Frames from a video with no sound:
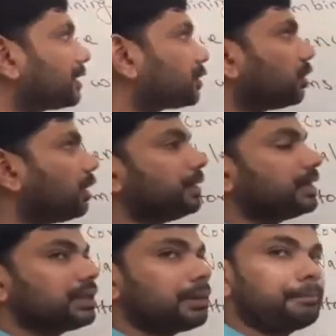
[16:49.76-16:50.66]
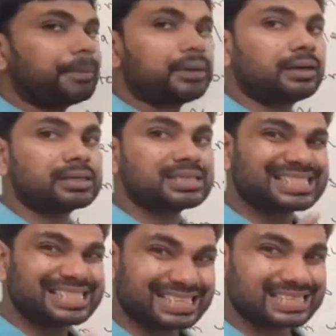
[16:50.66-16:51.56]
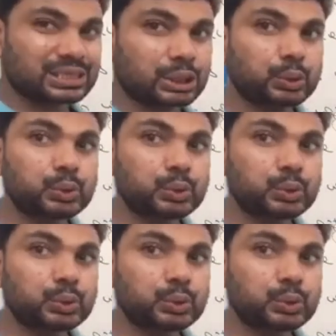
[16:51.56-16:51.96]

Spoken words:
atomic number 6,